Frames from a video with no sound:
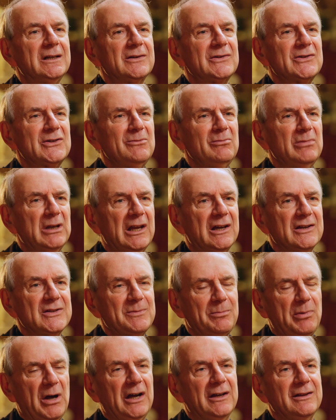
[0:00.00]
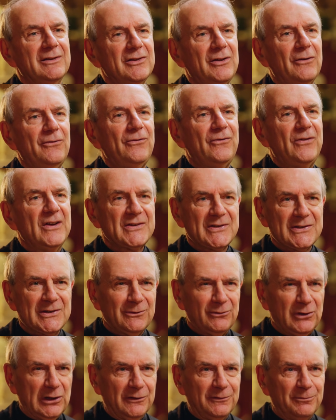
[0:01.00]
symbolized by the
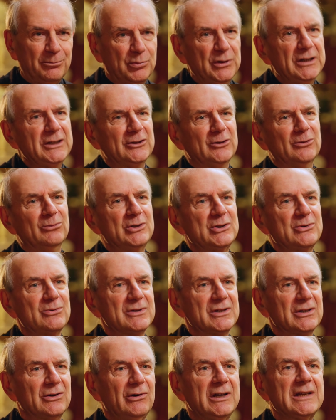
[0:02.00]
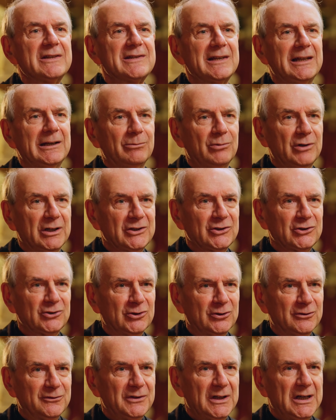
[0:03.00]
Festival of Britain, which was a great
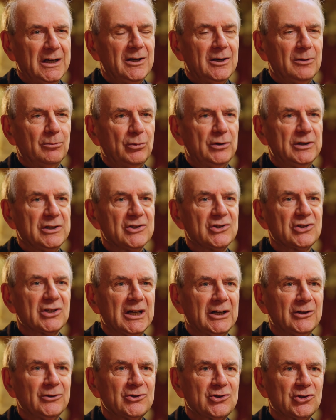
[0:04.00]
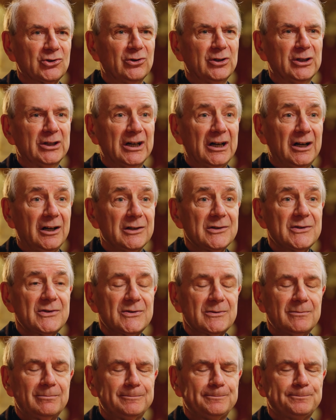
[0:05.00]
celebration of British culture and
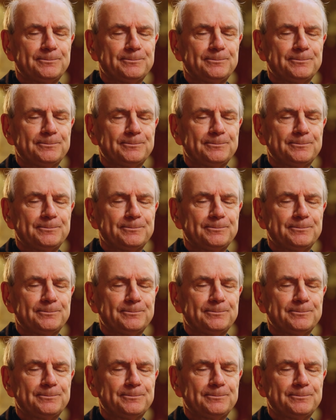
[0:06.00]
arts.